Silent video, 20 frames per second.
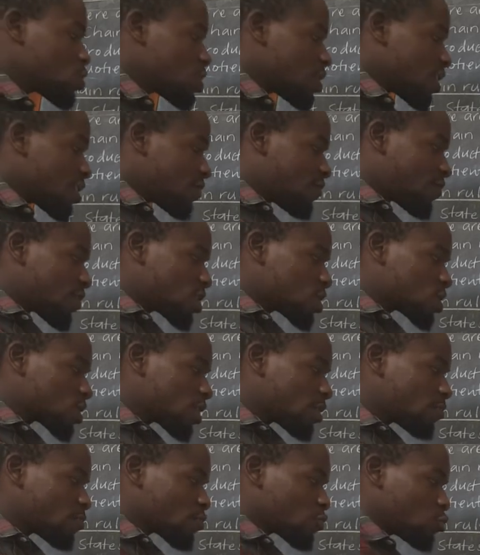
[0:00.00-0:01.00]
use that first
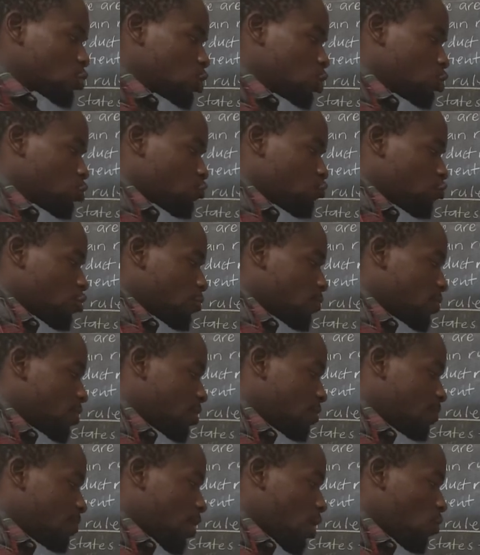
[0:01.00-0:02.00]
approach, you drop
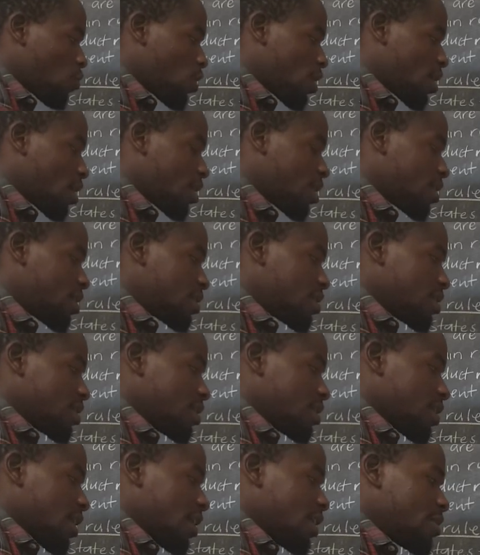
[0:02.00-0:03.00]
the power,
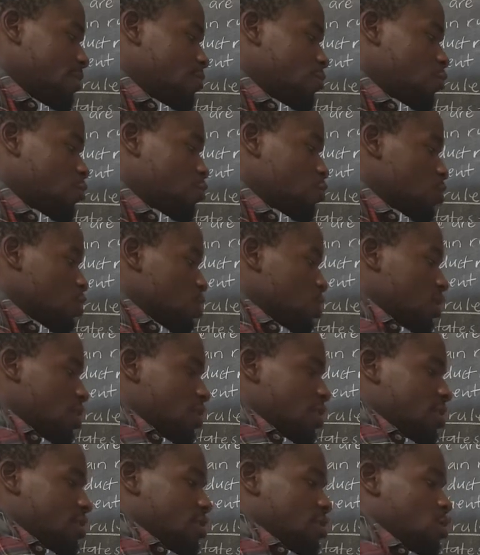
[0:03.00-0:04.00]
times,
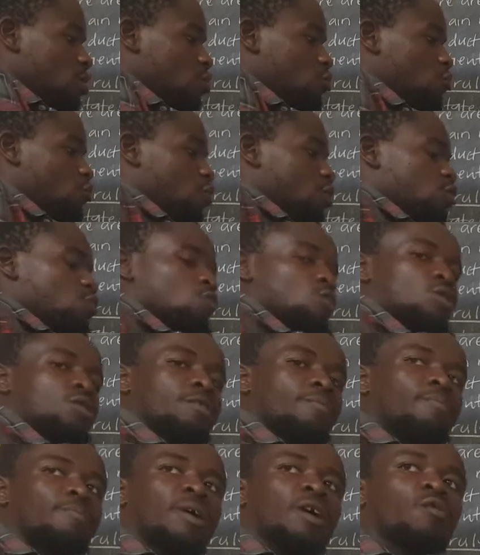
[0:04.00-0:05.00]
then you reduce
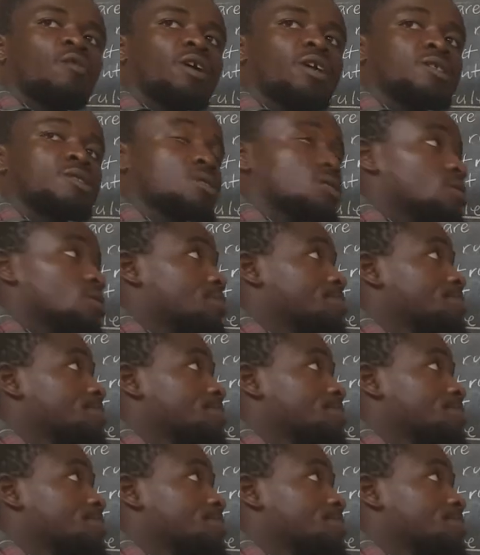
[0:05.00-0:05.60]
the powers.